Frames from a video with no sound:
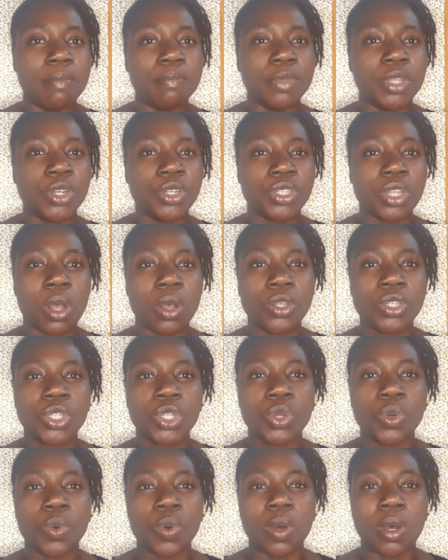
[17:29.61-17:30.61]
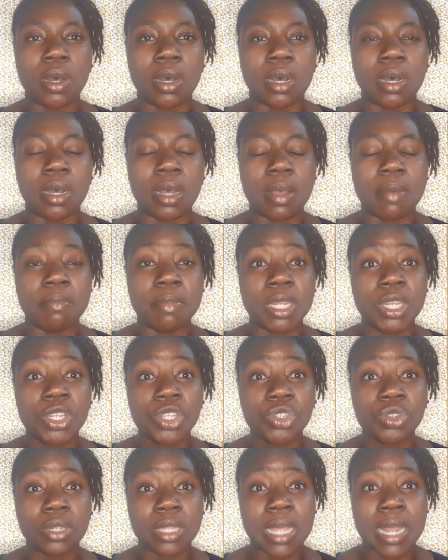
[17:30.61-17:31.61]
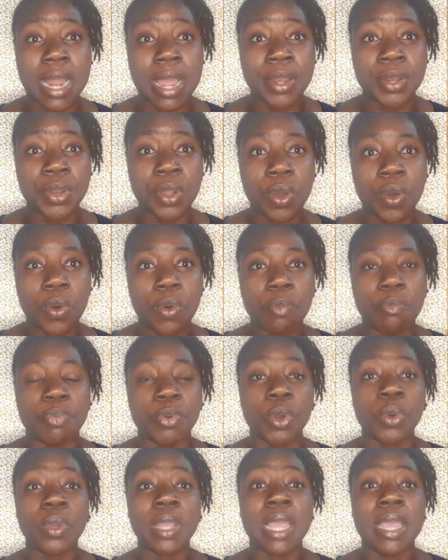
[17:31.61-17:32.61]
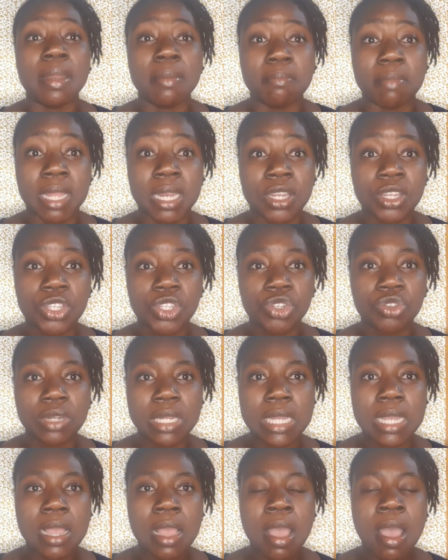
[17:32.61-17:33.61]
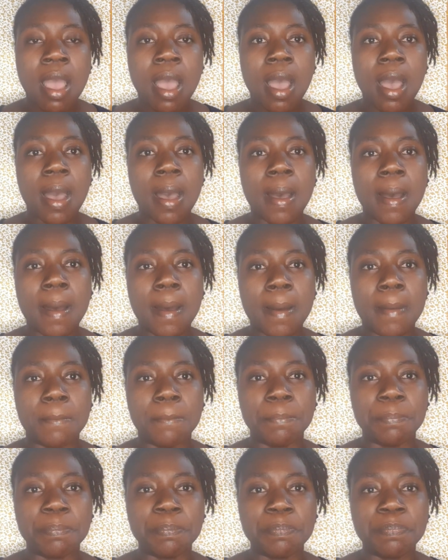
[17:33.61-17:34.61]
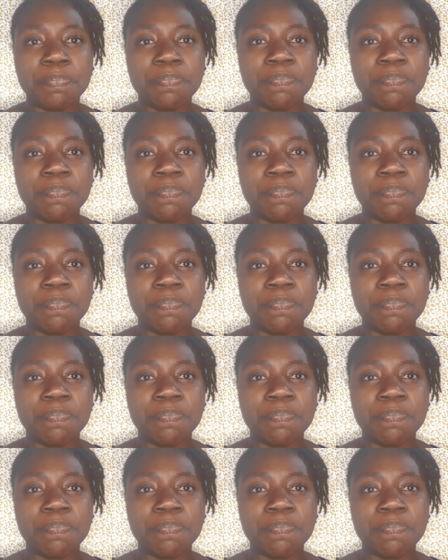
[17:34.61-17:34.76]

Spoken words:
there's also a ministry that I know, Broken Ministry. Yeah,